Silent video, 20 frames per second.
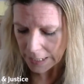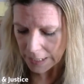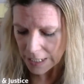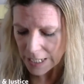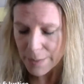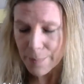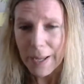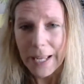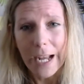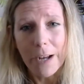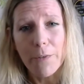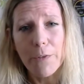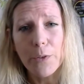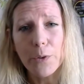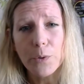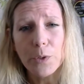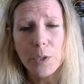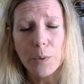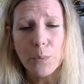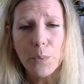You may have
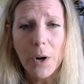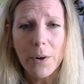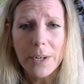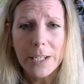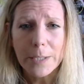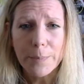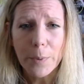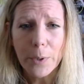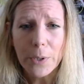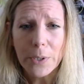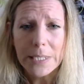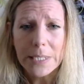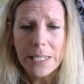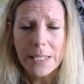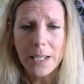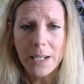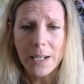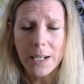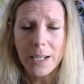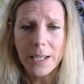thoughts and worries box in
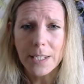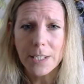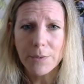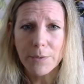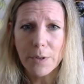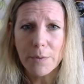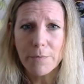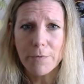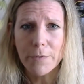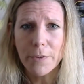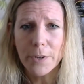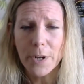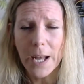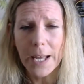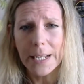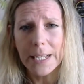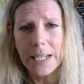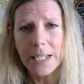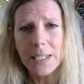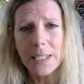the classroom for
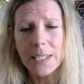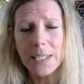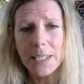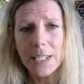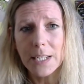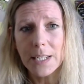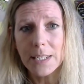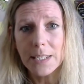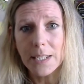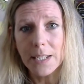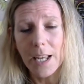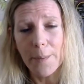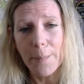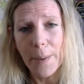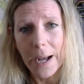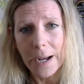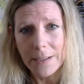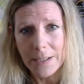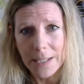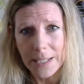any concerns that come
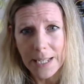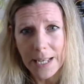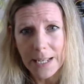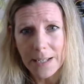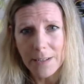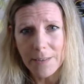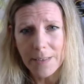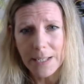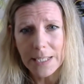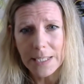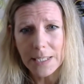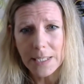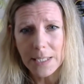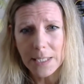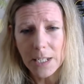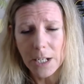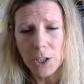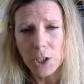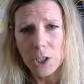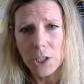out at the end of these
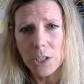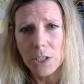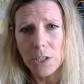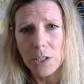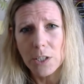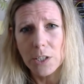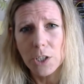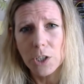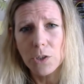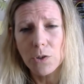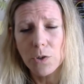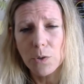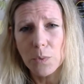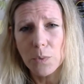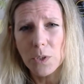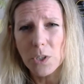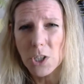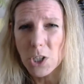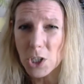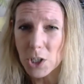discussions that children
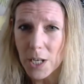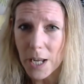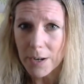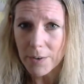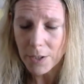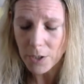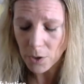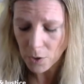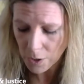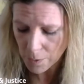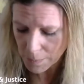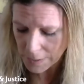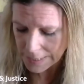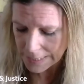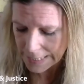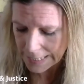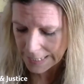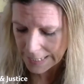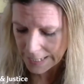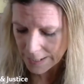want to share
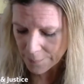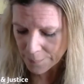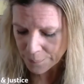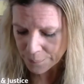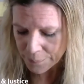anonymously.